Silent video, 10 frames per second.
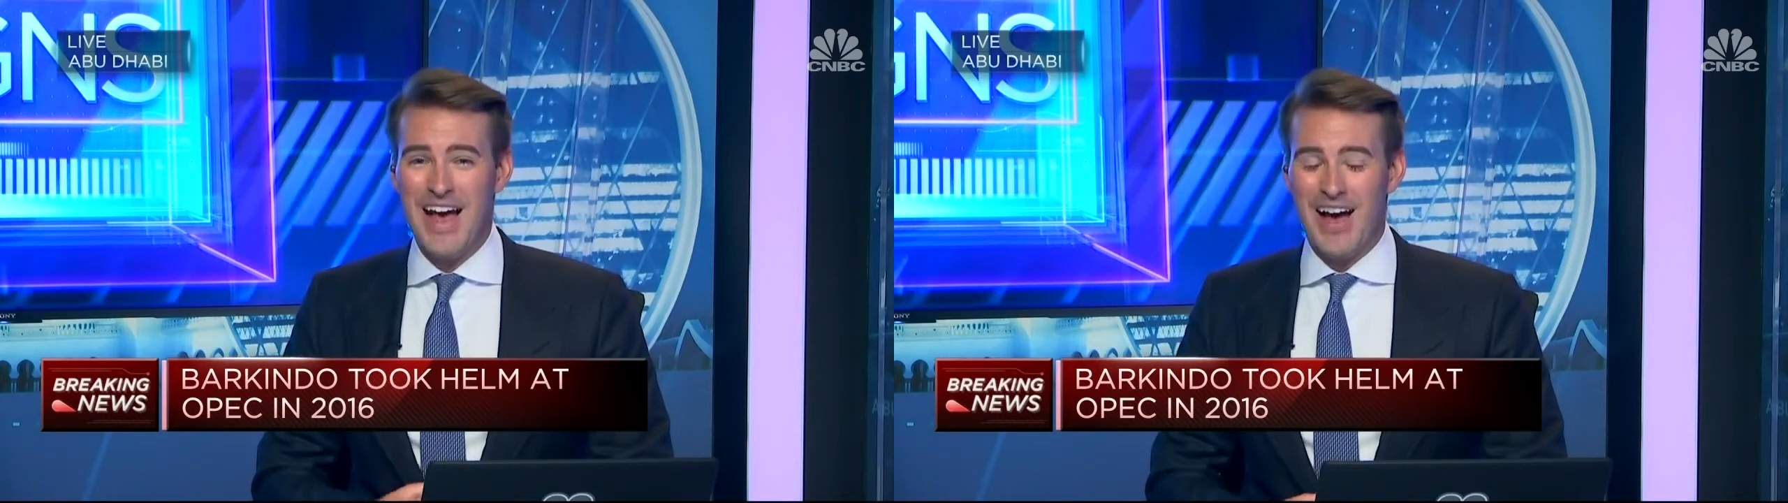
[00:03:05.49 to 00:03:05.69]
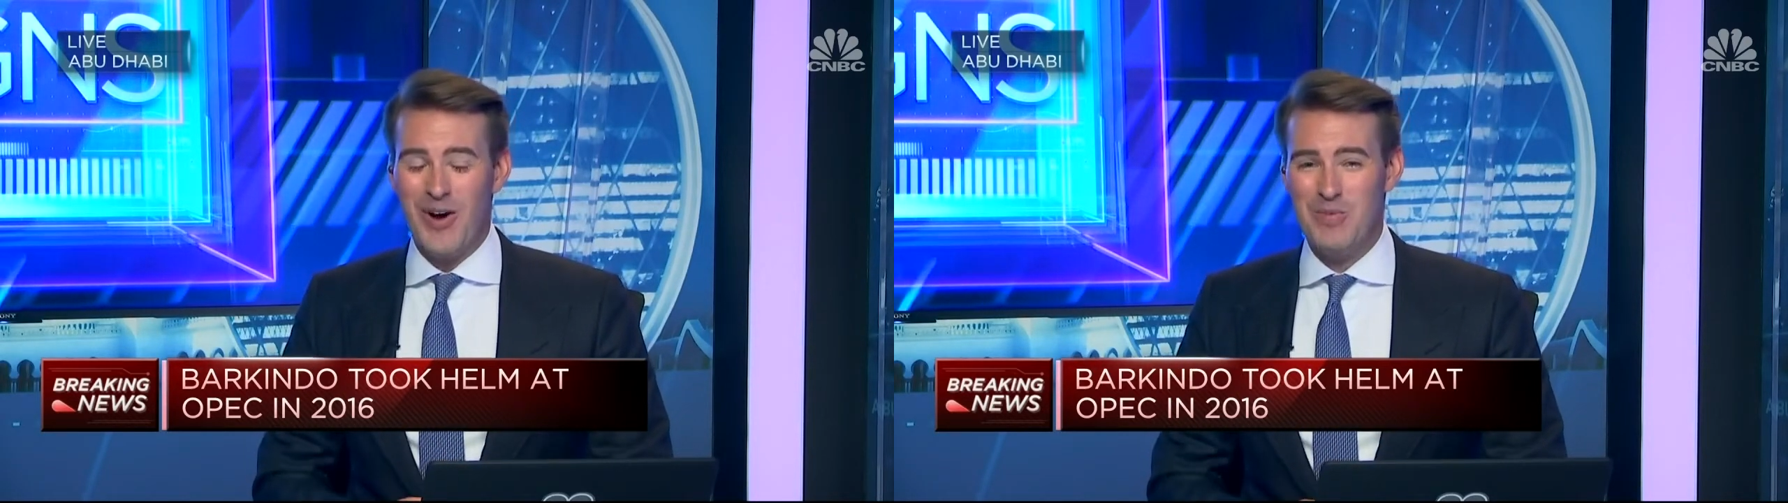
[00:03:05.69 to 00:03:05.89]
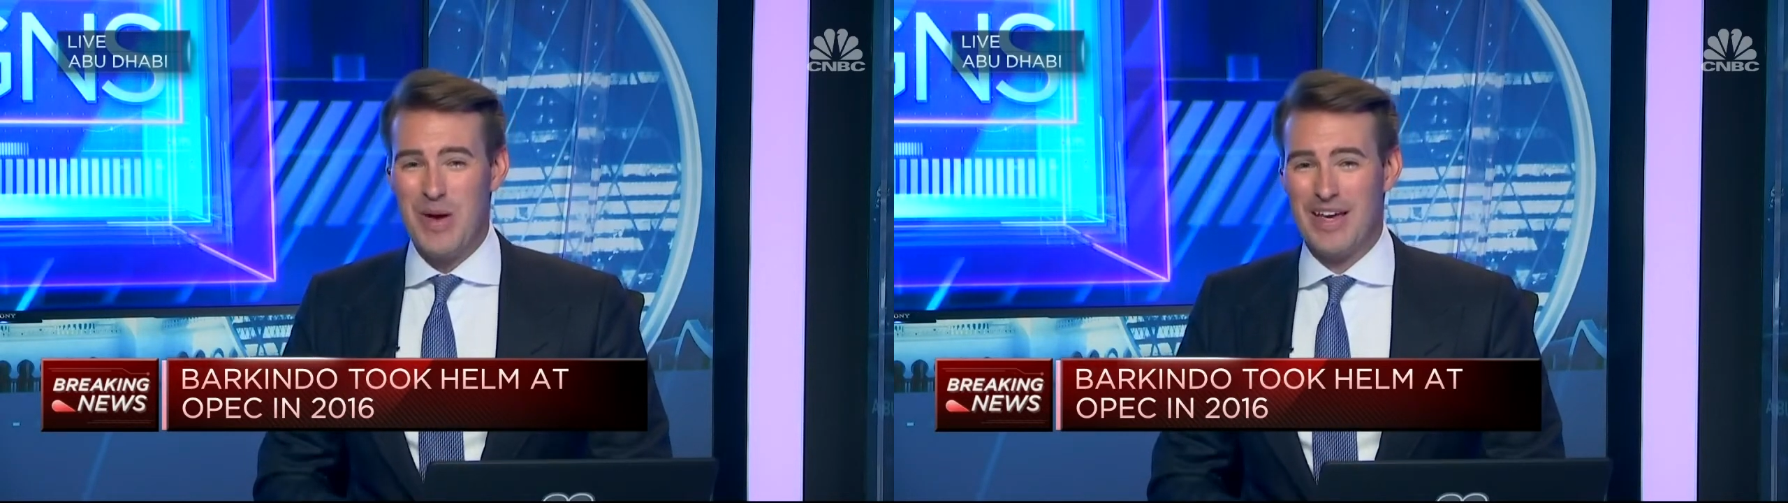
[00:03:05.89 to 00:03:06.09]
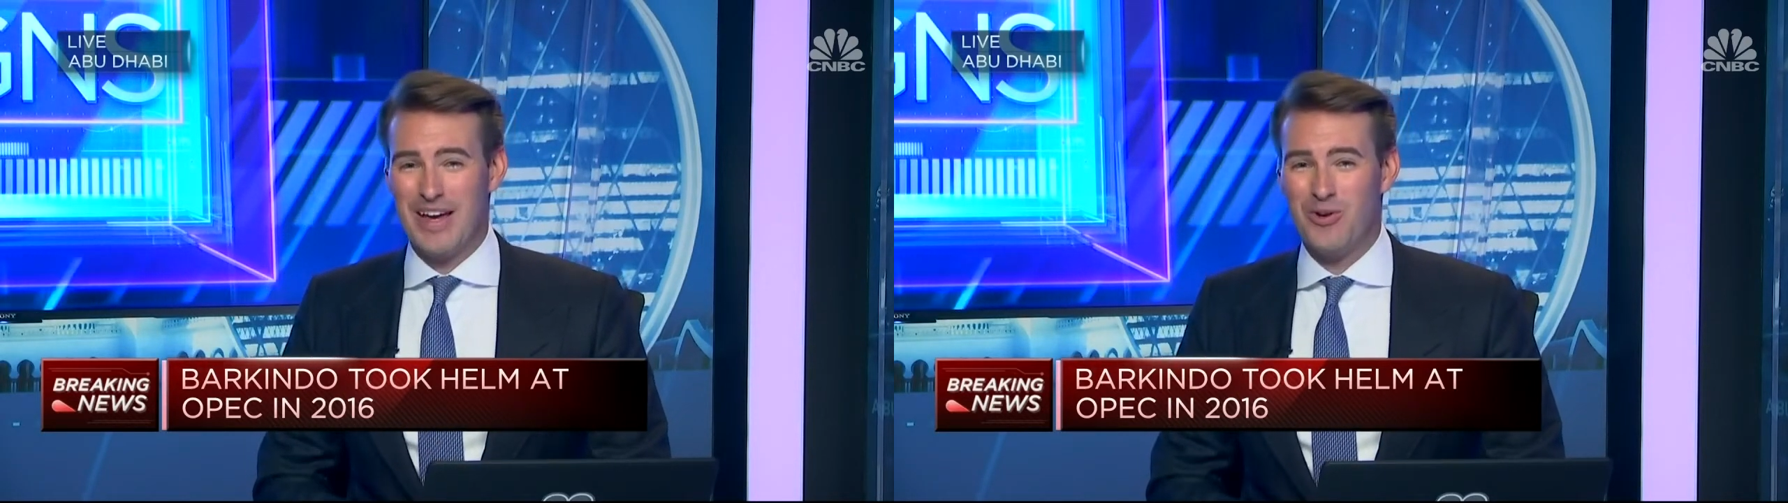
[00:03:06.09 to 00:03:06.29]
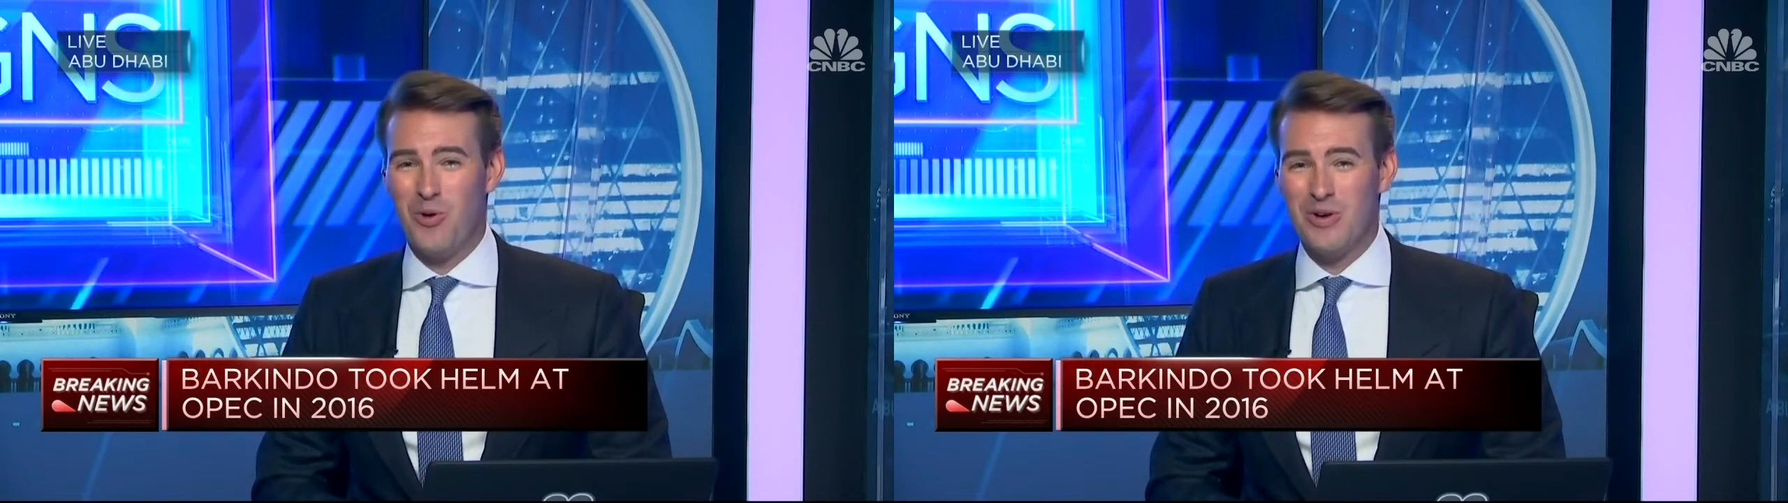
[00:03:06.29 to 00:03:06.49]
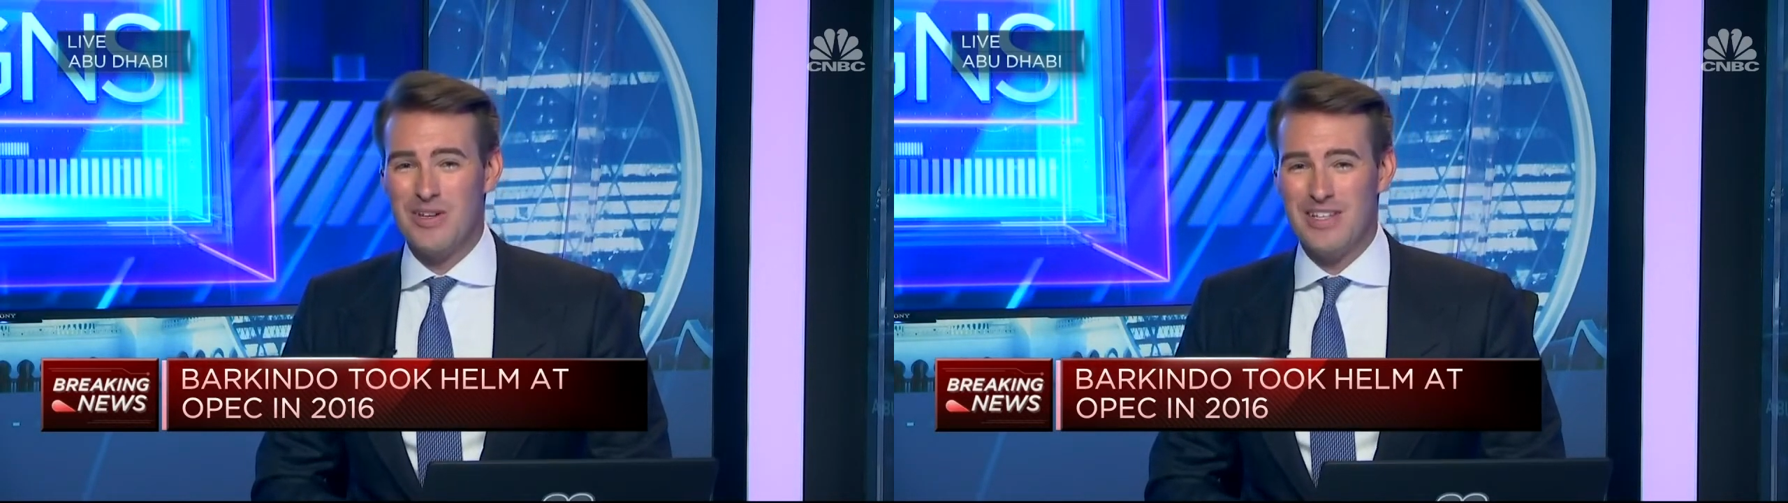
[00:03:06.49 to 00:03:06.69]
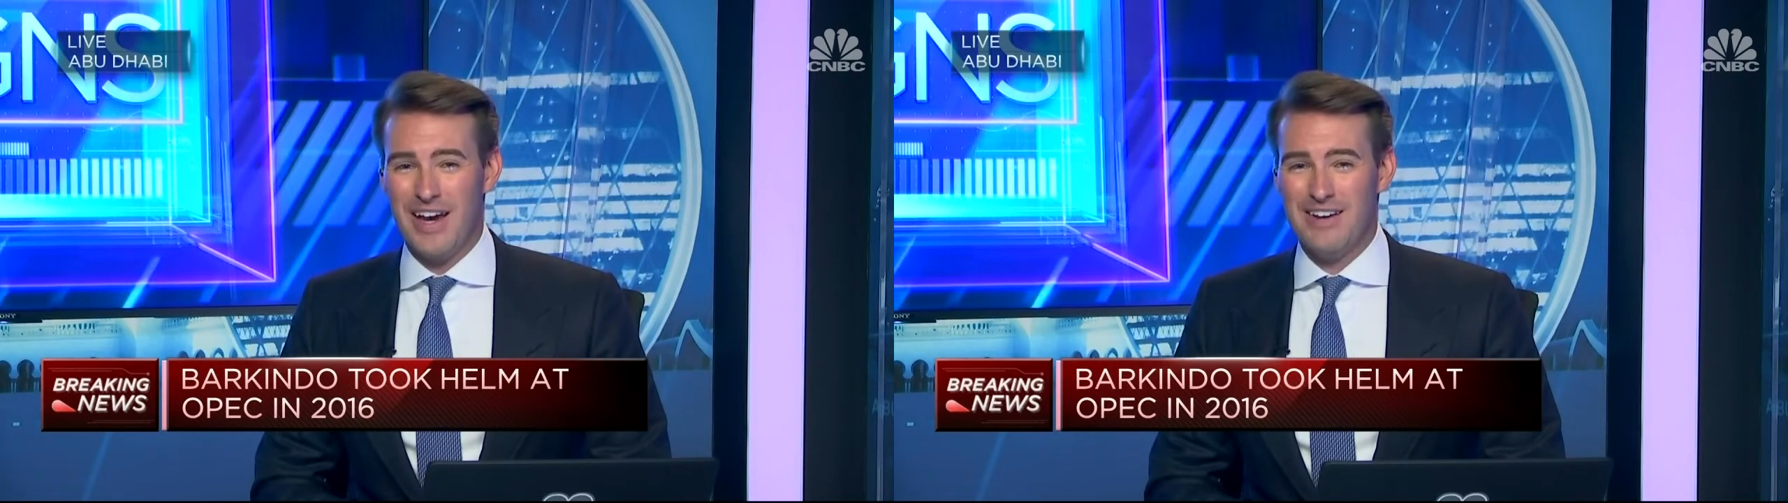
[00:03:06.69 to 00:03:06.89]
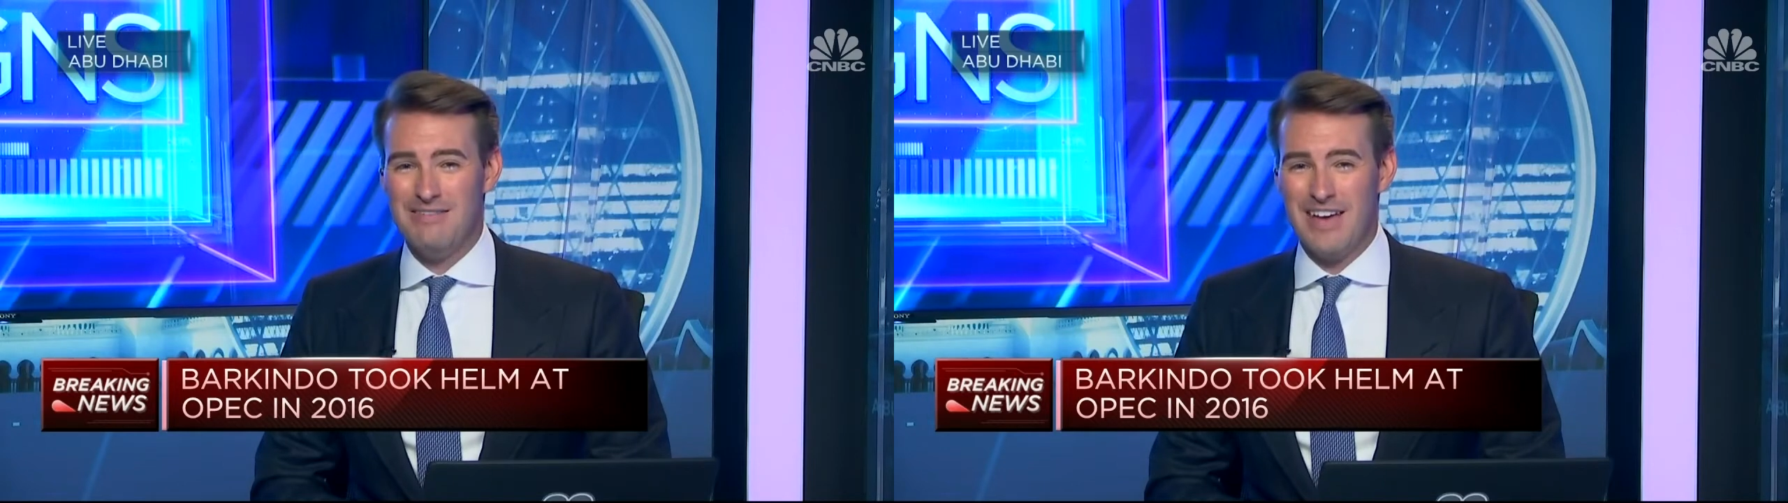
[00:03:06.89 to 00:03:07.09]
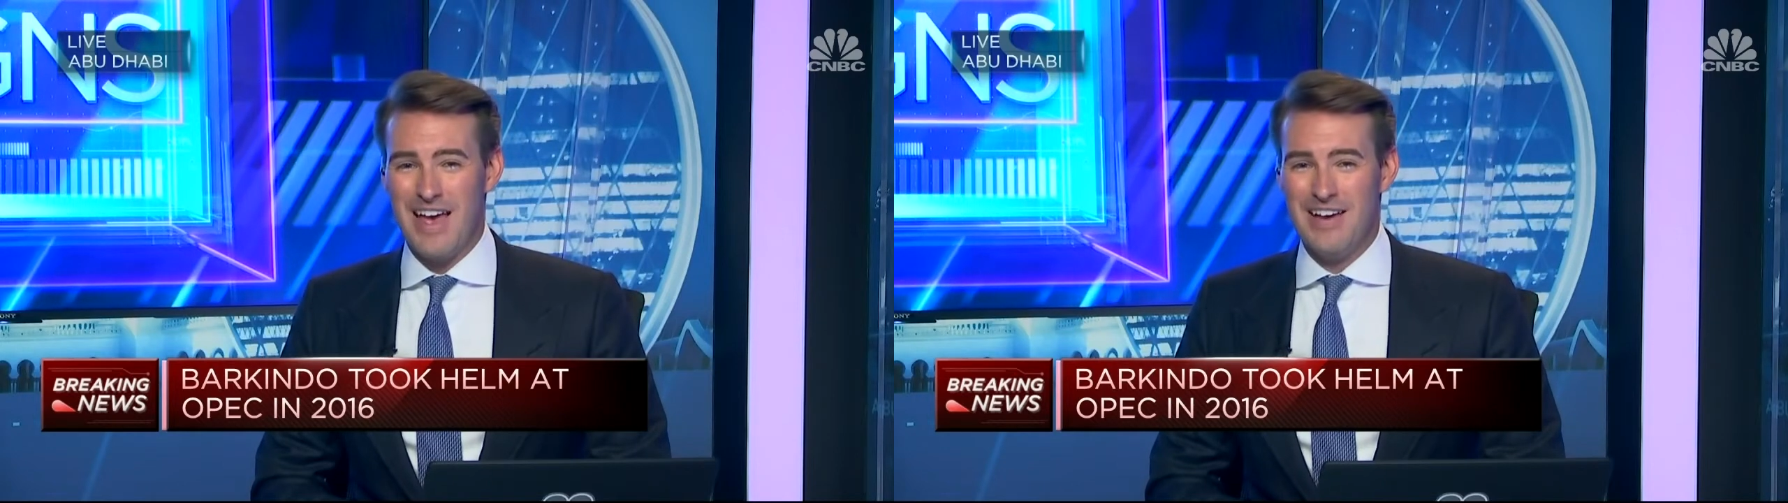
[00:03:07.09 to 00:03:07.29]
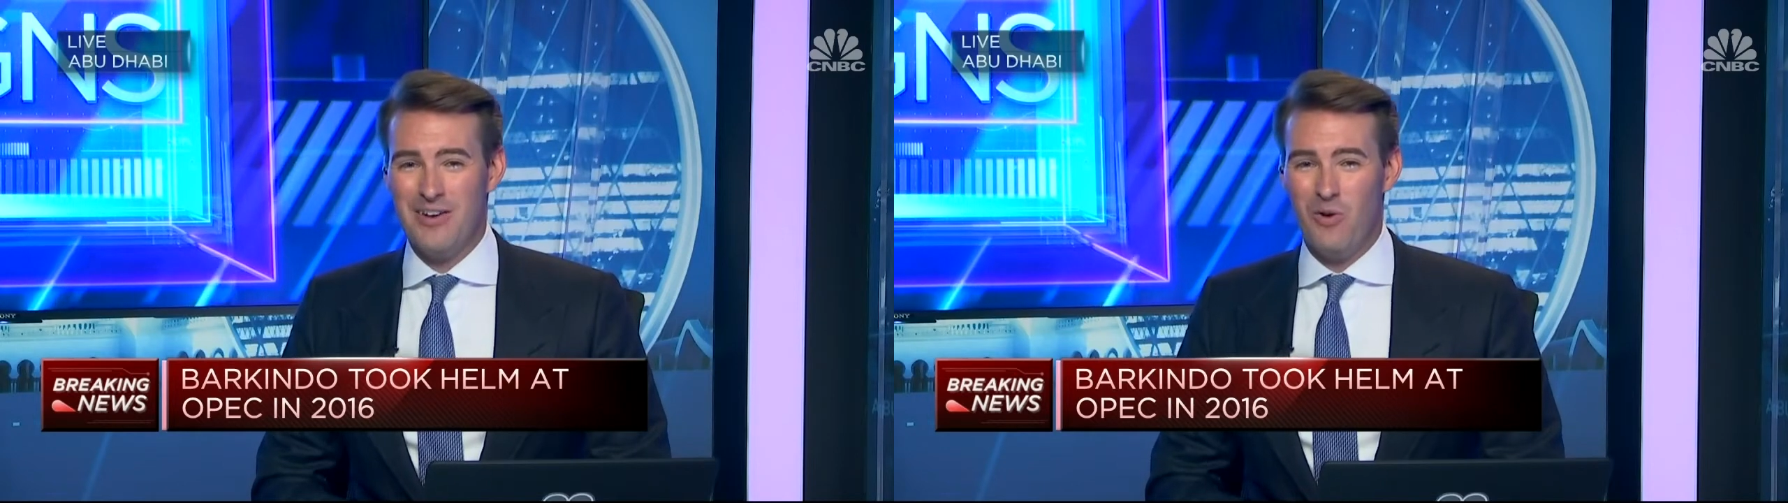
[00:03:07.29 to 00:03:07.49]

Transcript: OPEC headquarters in Vienna,